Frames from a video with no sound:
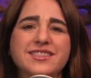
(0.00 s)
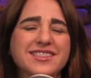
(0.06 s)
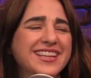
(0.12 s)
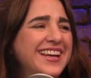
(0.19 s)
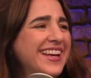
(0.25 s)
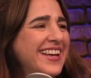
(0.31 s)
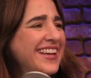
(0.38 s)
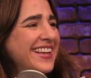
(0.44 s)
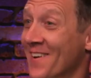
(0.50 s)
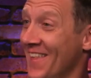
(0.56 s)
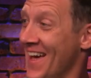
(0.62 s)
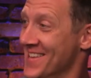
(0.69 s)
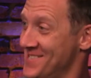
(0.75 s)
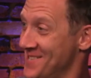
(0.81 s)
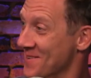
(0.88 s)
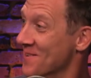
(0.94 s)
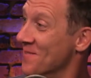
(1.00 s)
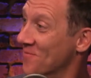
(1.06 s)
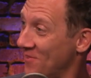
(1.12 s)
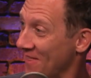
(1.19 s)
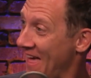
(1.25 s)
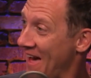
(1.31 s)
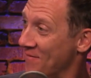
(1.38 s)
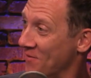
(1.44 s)
know I'm a little hesitant
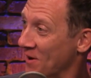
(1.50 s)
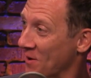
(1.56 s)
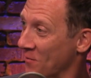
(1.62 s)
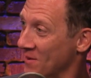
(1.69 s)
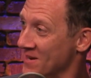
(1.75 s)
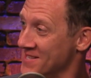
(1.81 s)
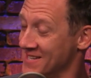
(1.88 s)
for that very yeah.